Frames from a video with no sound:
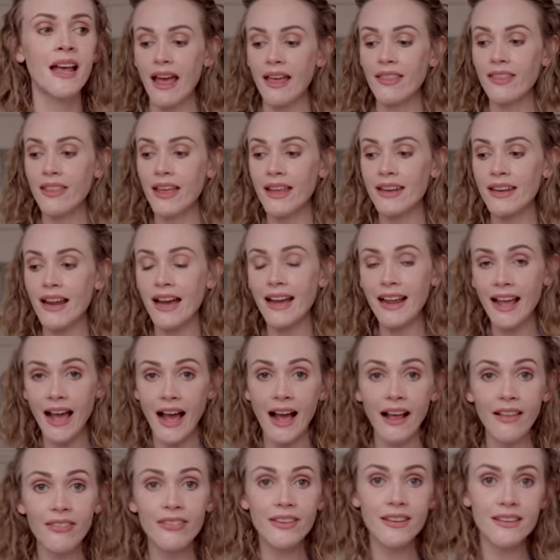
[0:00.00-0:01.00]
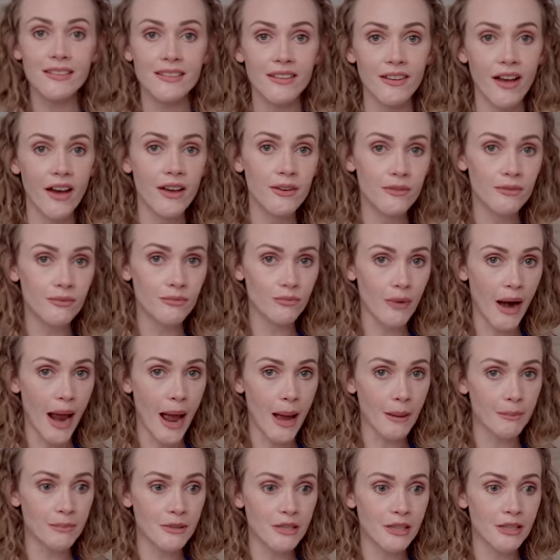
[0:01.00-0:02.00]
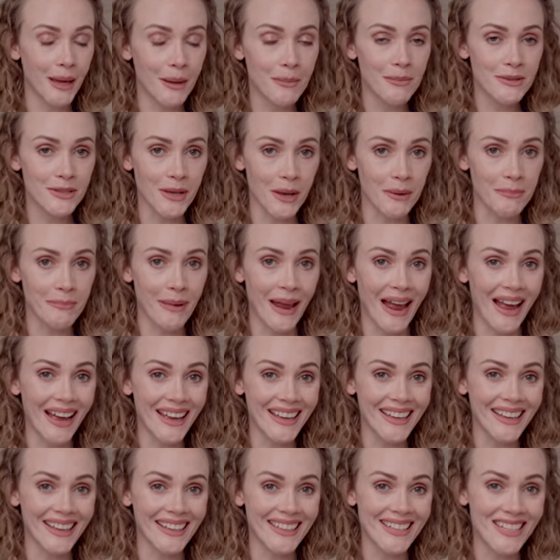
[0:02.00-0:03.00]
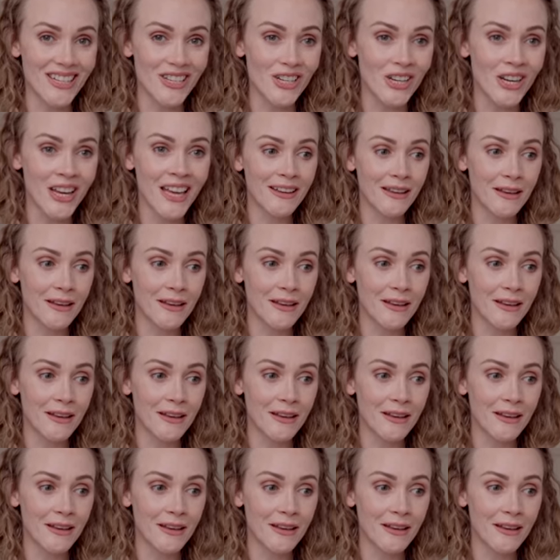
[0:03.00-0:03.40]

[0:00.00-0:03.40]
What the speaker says: And then I had this unwrapped Amazon package.